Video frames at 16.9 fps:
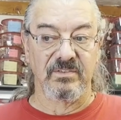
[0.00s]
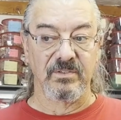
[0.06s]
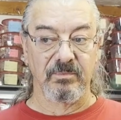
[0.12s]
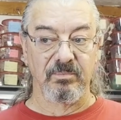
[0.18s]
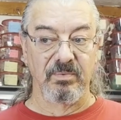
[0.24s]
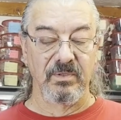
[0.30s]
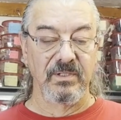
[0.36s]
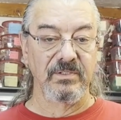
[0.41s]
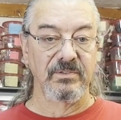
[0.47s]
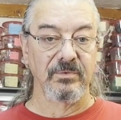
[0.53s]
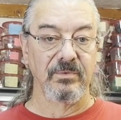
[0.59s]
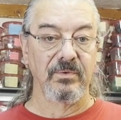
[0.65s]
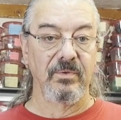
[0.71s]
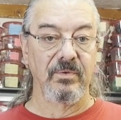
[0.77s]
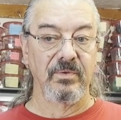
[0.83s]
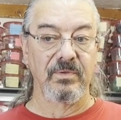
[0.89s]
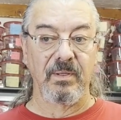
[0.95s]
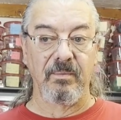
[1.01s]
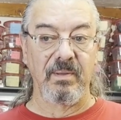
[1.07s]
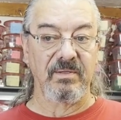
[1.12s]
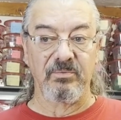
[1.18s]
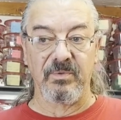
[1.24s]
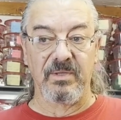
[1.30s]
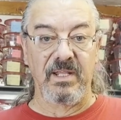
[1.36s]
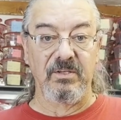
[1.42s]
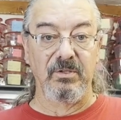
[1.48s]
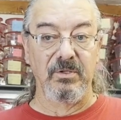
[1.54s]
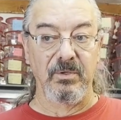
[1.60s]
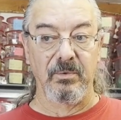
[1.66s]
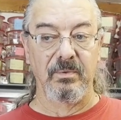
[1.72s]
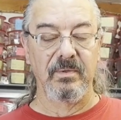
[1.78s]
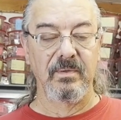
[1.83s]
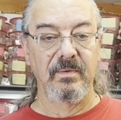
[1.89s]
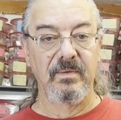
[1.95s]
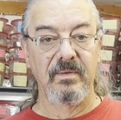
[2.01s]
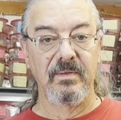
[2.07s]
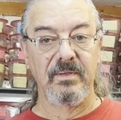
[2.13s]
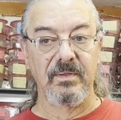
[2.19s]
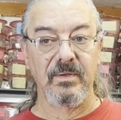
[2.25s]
they're belligerent all the time. That's what they do, you